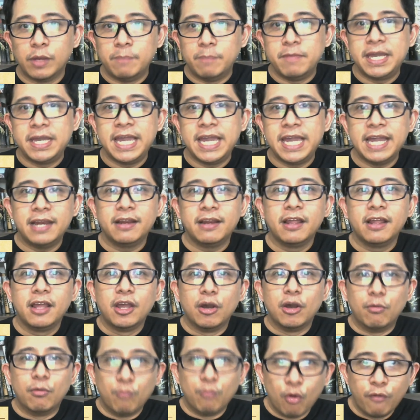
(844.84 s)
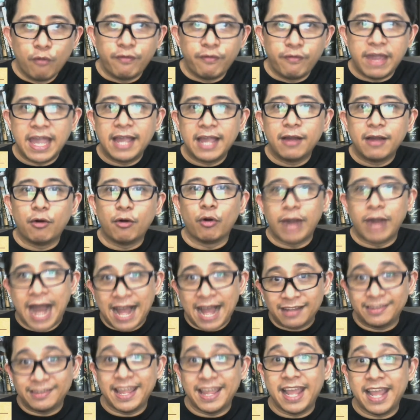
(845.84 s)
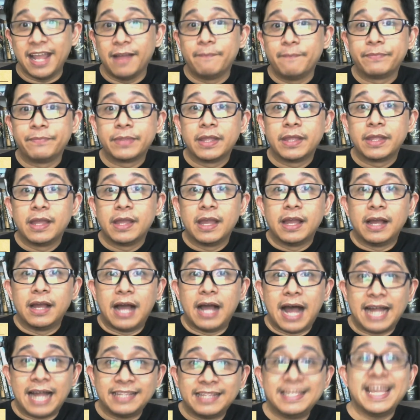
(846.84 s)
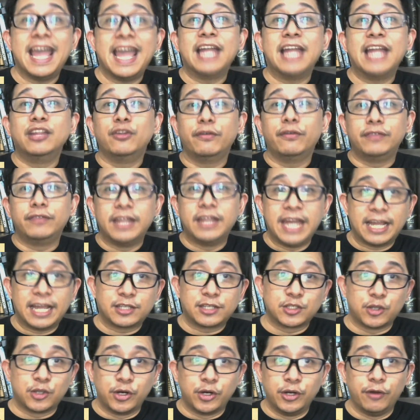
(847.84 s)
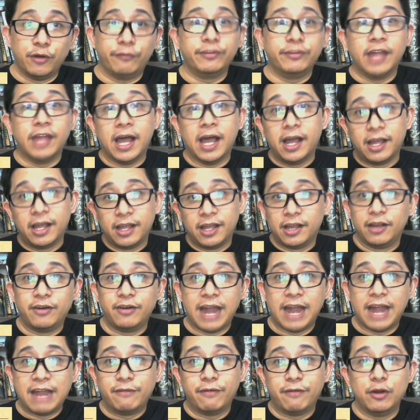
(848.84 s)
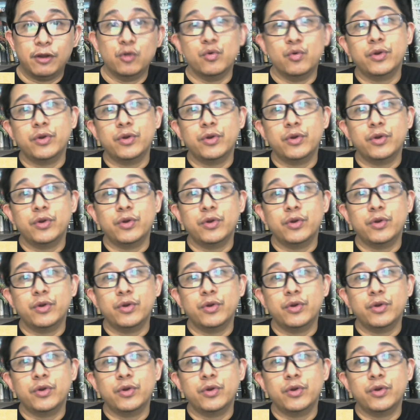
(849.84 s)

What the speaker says: begin moving or acting at the end of the next turn of the Granfalloon.